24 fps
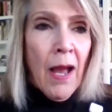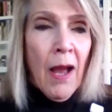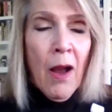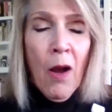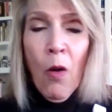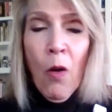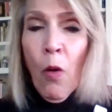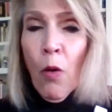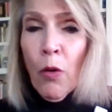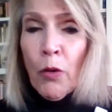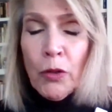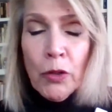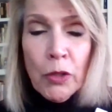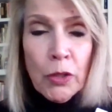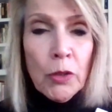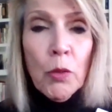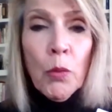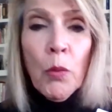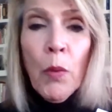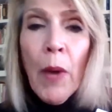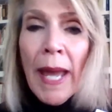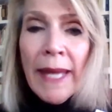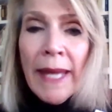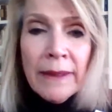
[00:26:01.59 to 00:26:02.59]
or do you
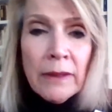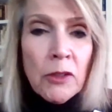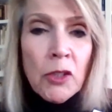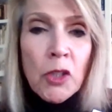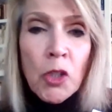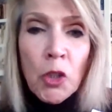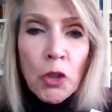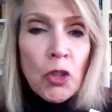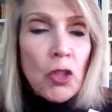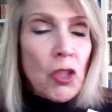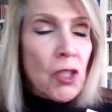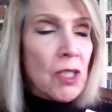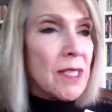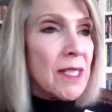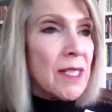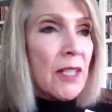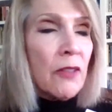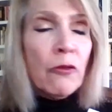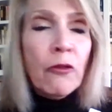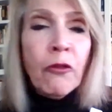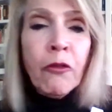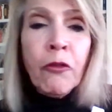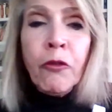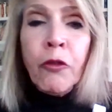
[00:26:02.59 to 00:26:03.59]
wait until she's in
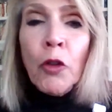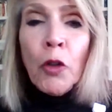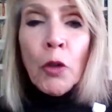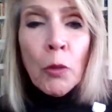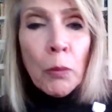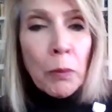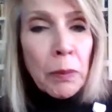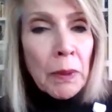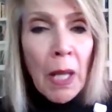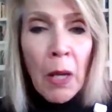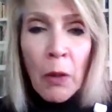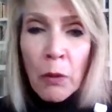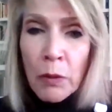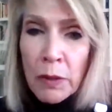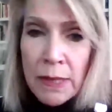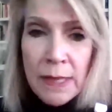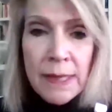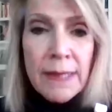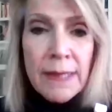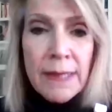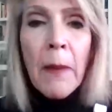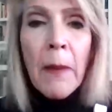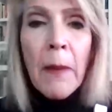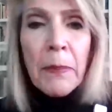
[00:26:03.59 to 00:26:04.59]
full-blown
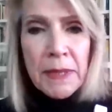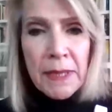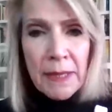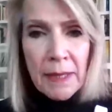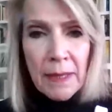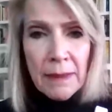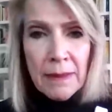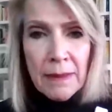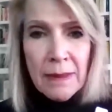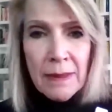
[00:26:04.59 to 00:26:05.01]
sepsis